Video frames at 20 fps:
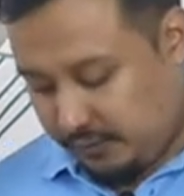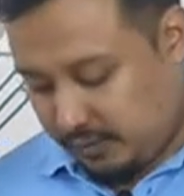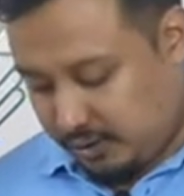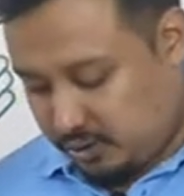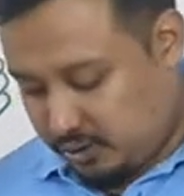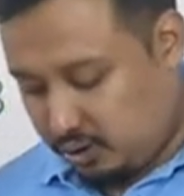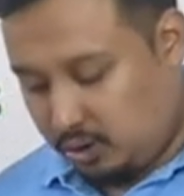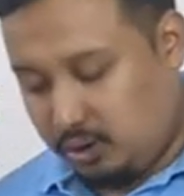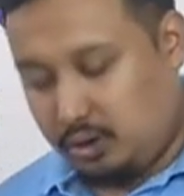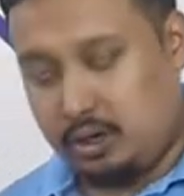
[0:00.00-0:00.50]

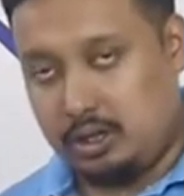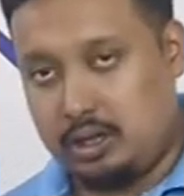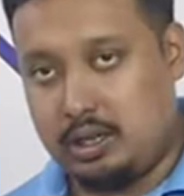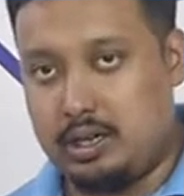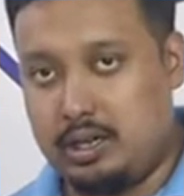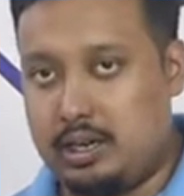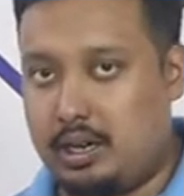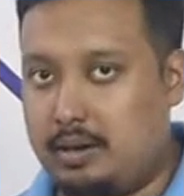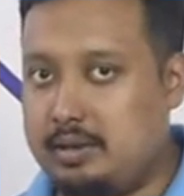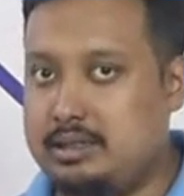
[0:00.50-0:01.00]
So
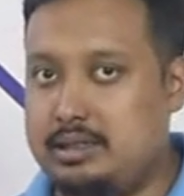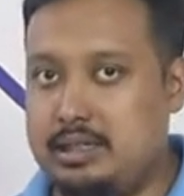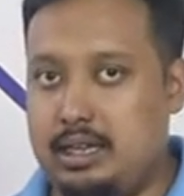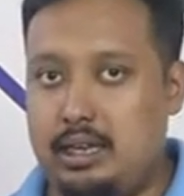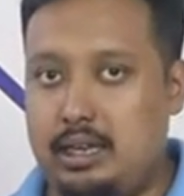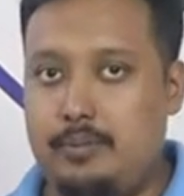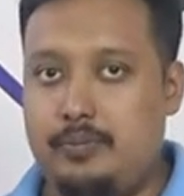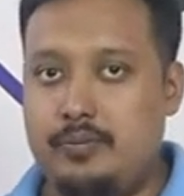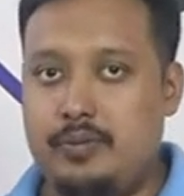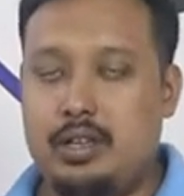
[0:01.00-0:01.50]
now it's
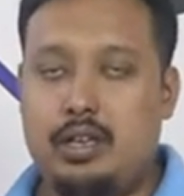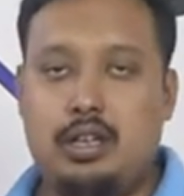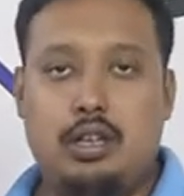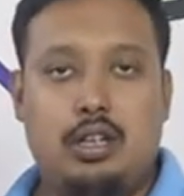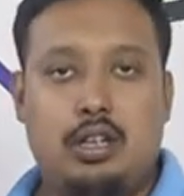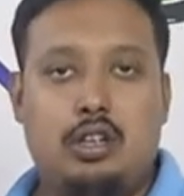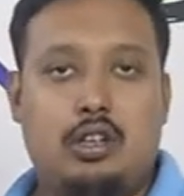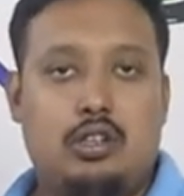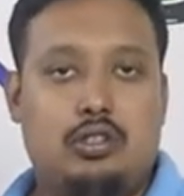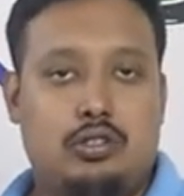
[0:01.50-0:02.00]
done.
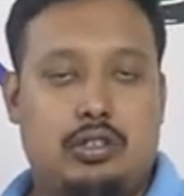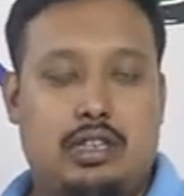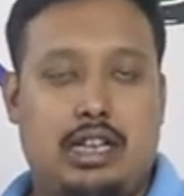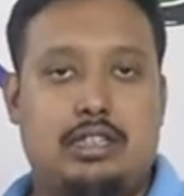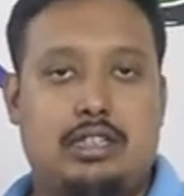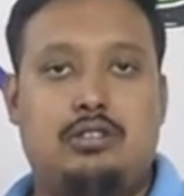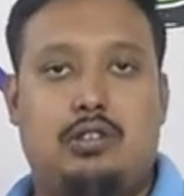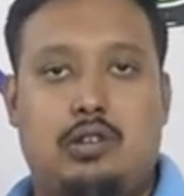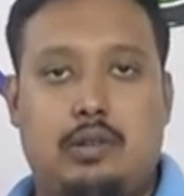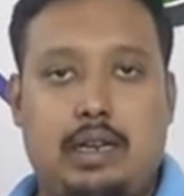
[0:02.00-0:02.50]
So
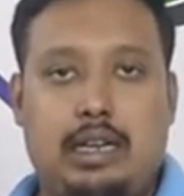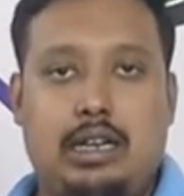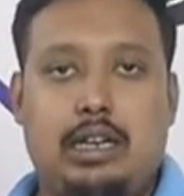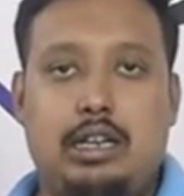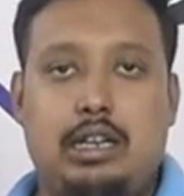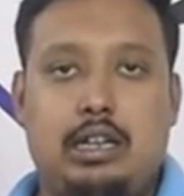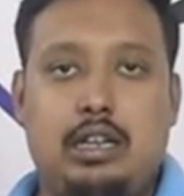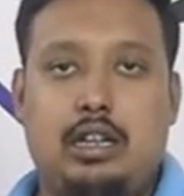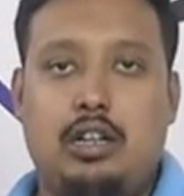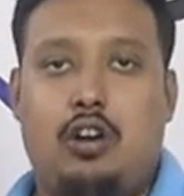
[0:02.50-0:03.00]
let's go
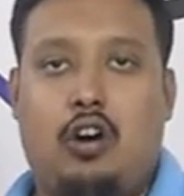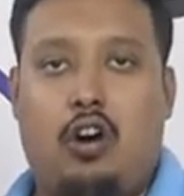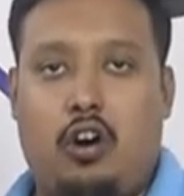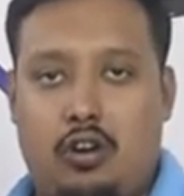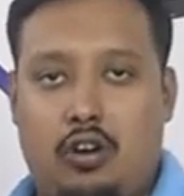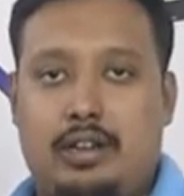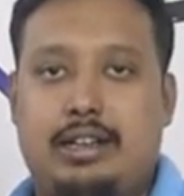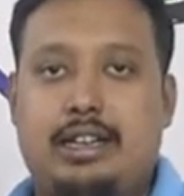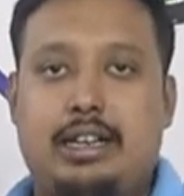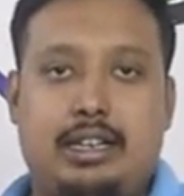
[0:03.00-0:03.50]
and
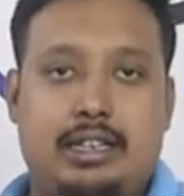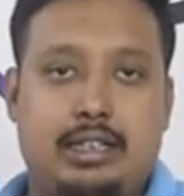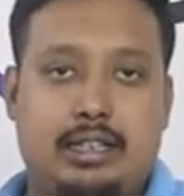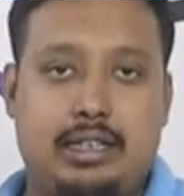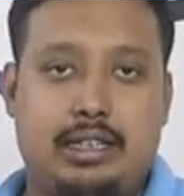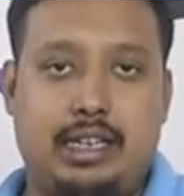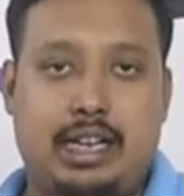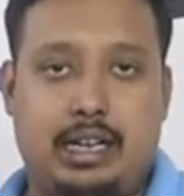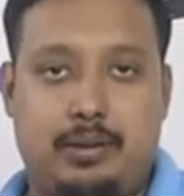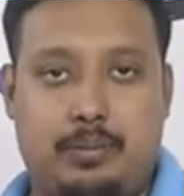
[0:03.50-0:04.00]
on the
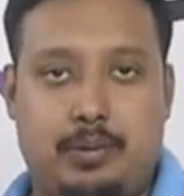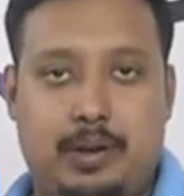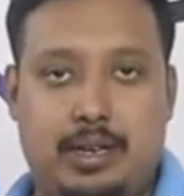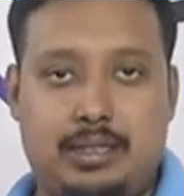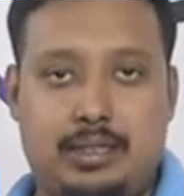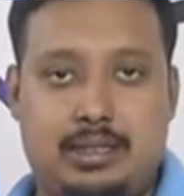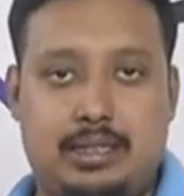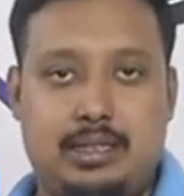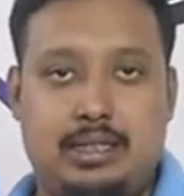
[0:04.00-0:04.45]
heat press